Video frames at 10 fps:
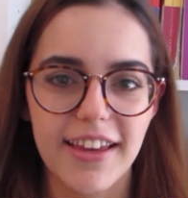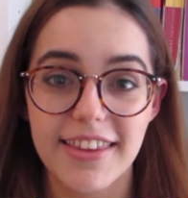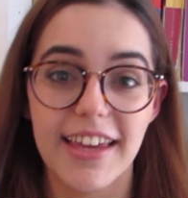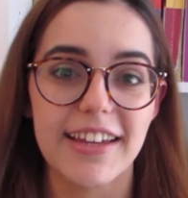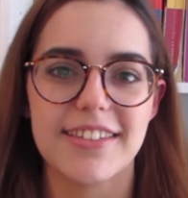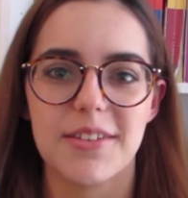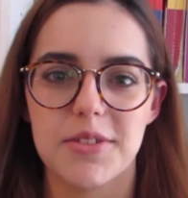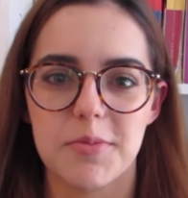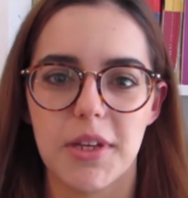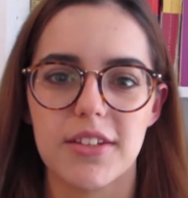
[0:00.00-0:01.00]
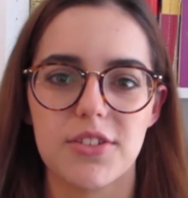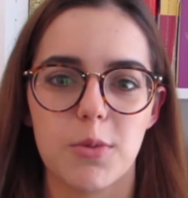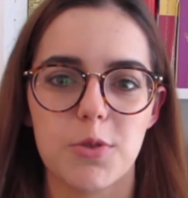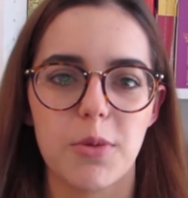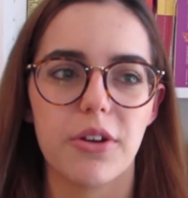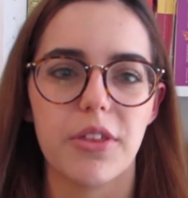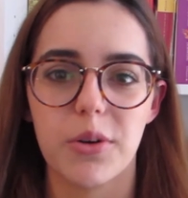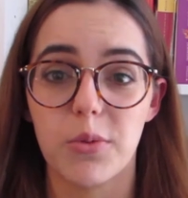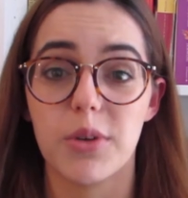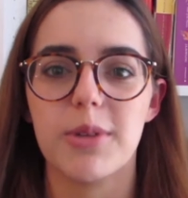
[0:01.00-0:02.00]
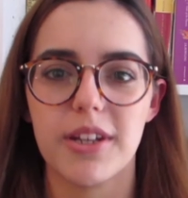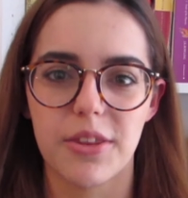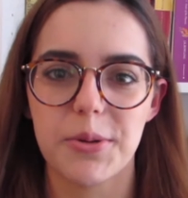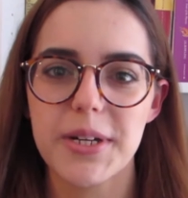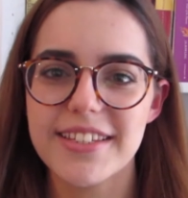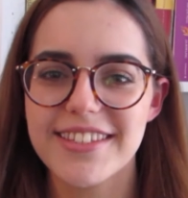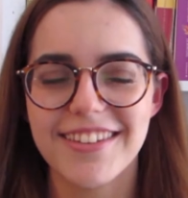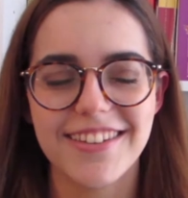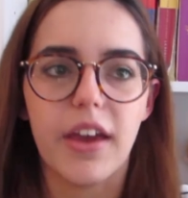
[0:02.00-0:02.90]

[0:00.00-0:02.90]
The accents make it so much better than it would have been otherwise,